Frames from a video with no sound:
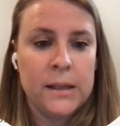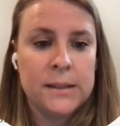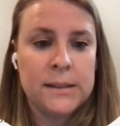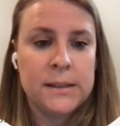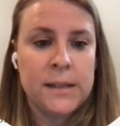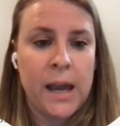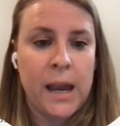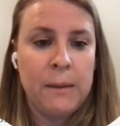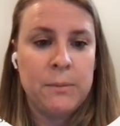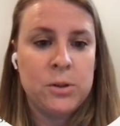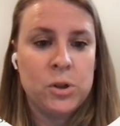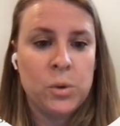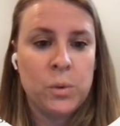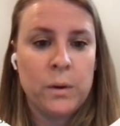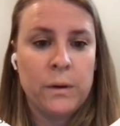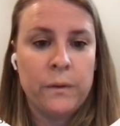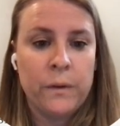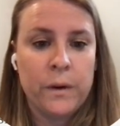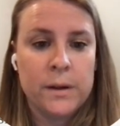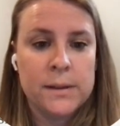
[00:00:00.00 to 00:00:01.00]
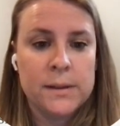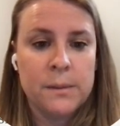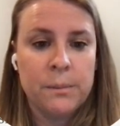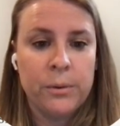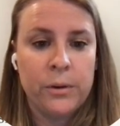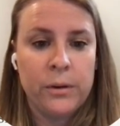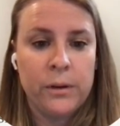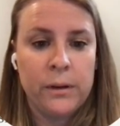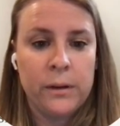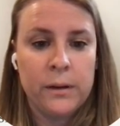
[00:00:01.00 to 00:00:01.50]
Is type 2
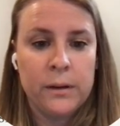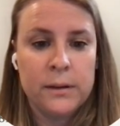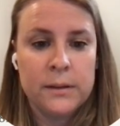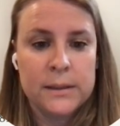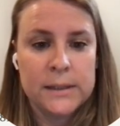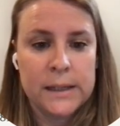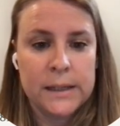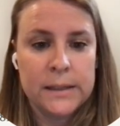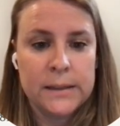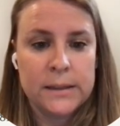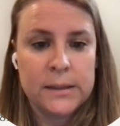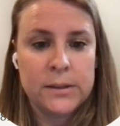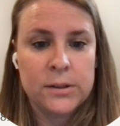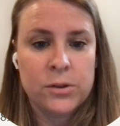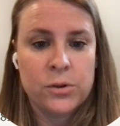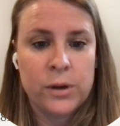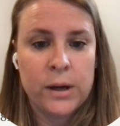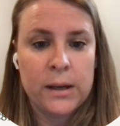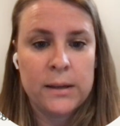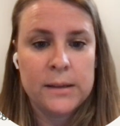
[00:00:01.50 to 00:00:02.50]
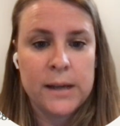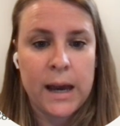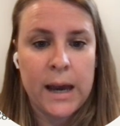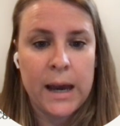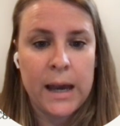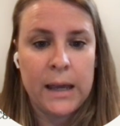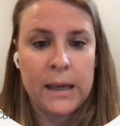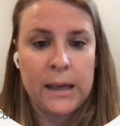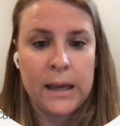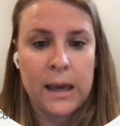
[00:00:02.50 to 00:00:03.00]
reversible? Does a strict
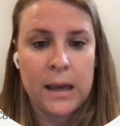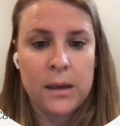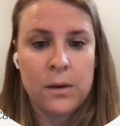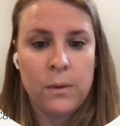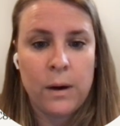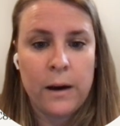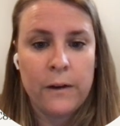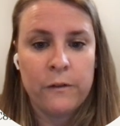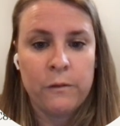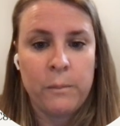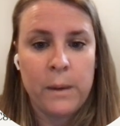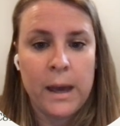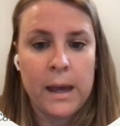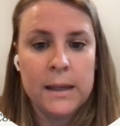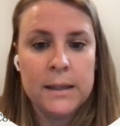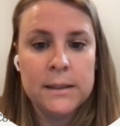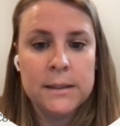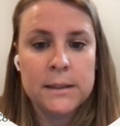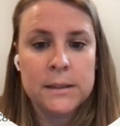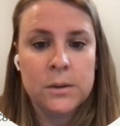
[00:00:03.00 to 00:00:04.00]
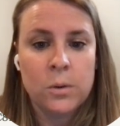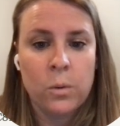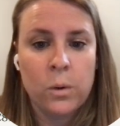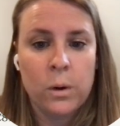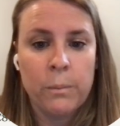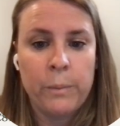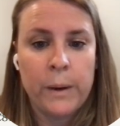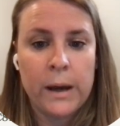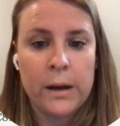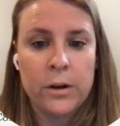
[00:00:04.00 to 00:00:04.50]
diet get you off meds,
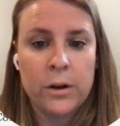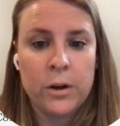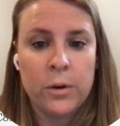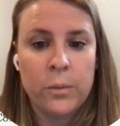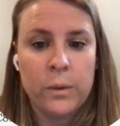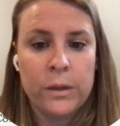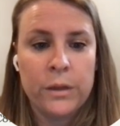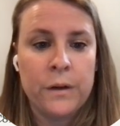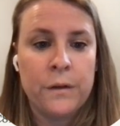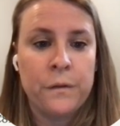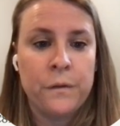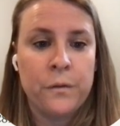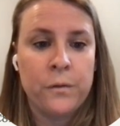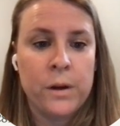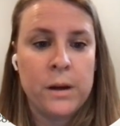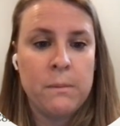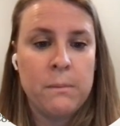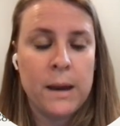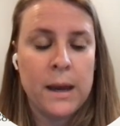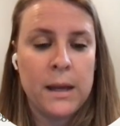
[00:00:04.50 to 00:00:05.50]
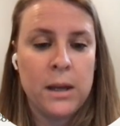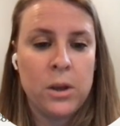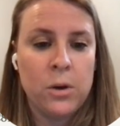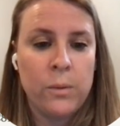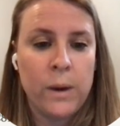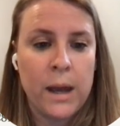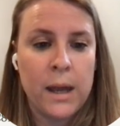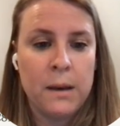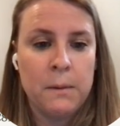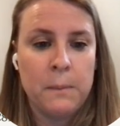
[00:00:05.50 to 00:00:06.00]
or better with a free
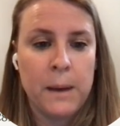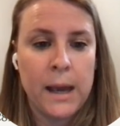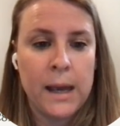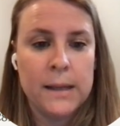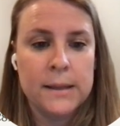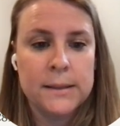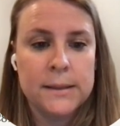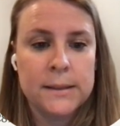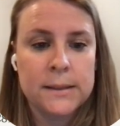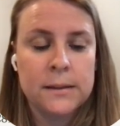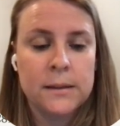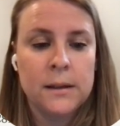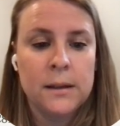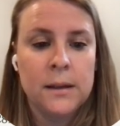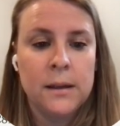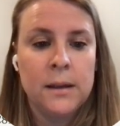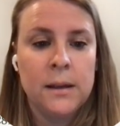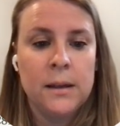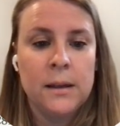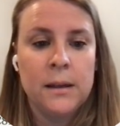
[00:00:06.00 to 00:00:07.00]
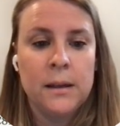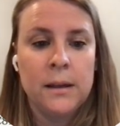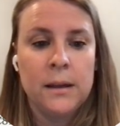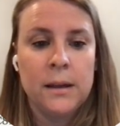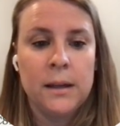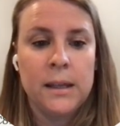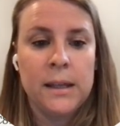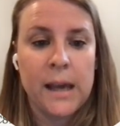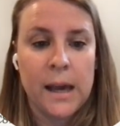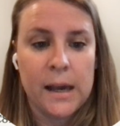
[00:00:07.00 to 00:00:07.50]
menu and meds?
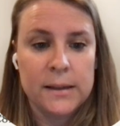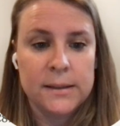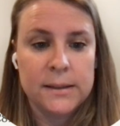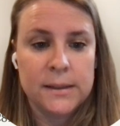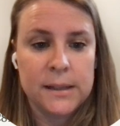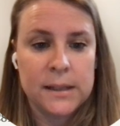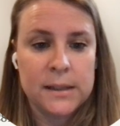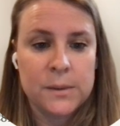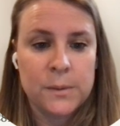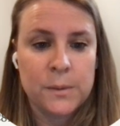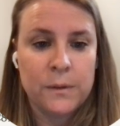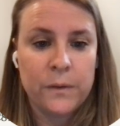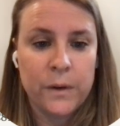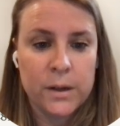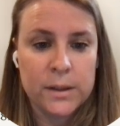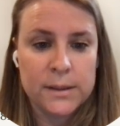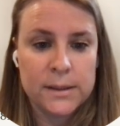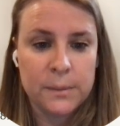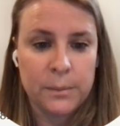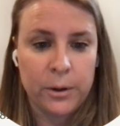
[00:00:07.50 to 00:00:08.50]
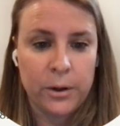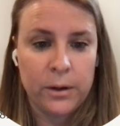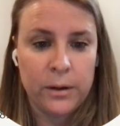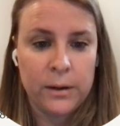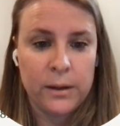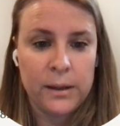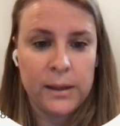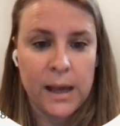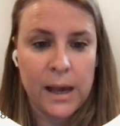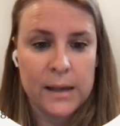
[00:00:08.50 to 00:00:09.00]
Yes, it's
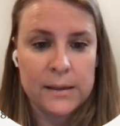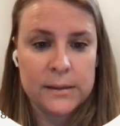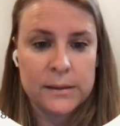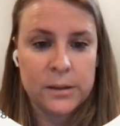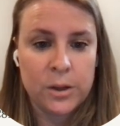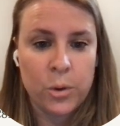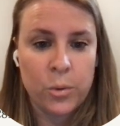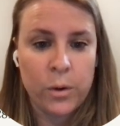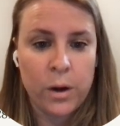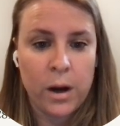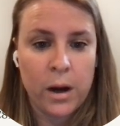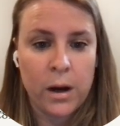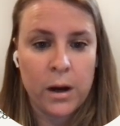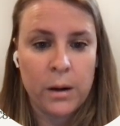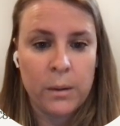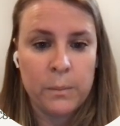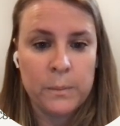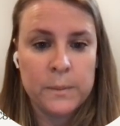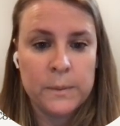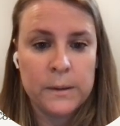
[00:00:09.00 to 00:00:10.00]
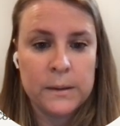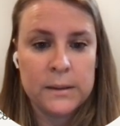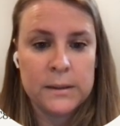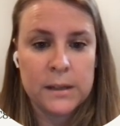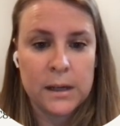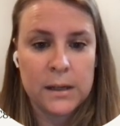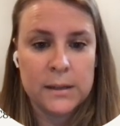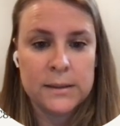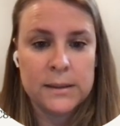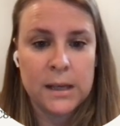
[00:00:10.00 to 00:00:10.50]
reversible. Yes, low carb
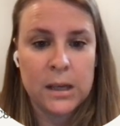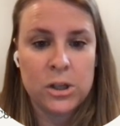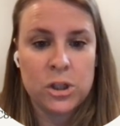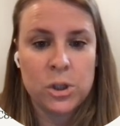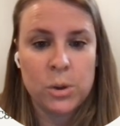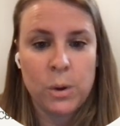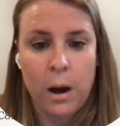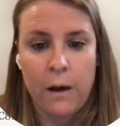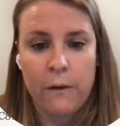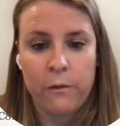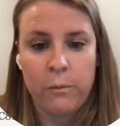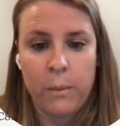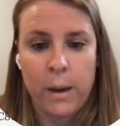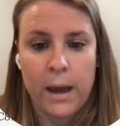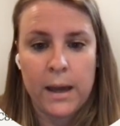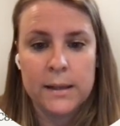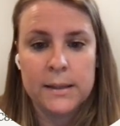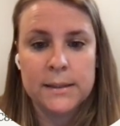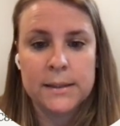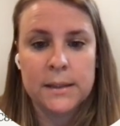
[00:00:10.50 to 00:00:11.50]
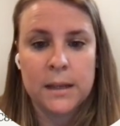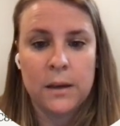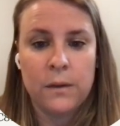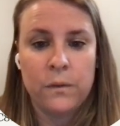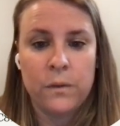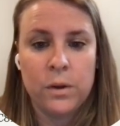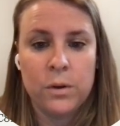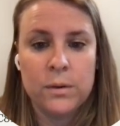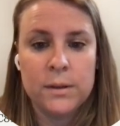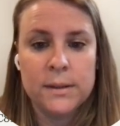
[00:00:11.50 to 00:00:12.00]
does get you off meds.
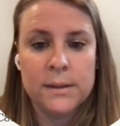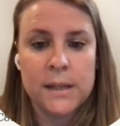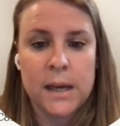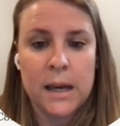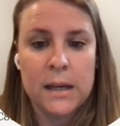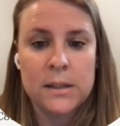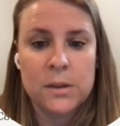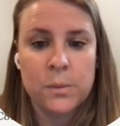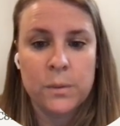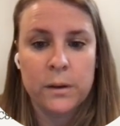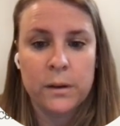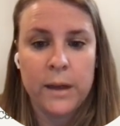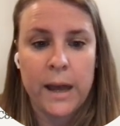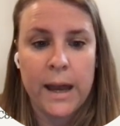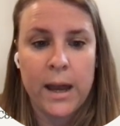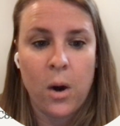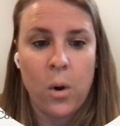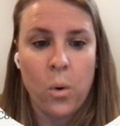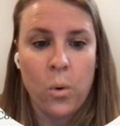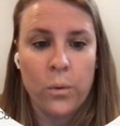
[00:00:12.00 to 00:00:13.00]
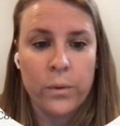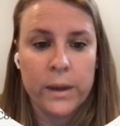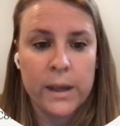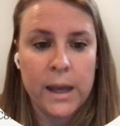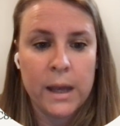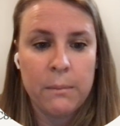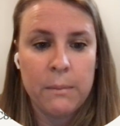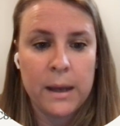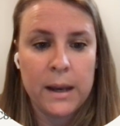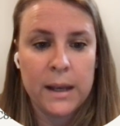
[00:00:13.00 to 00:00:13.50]
If you decide to rely
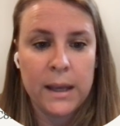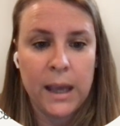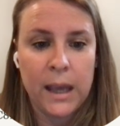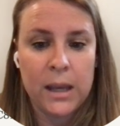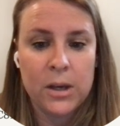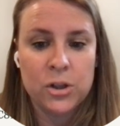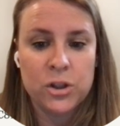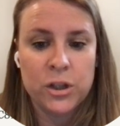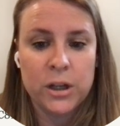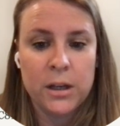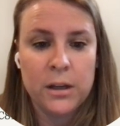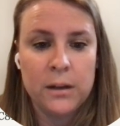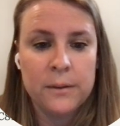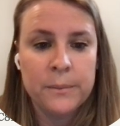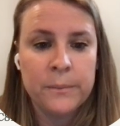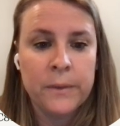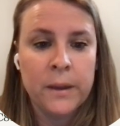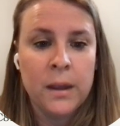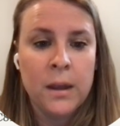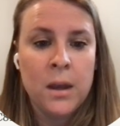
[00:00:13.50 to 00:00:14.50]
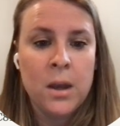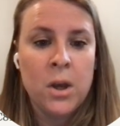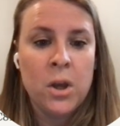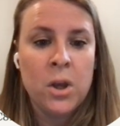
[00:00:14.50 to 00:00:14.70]
only on medication,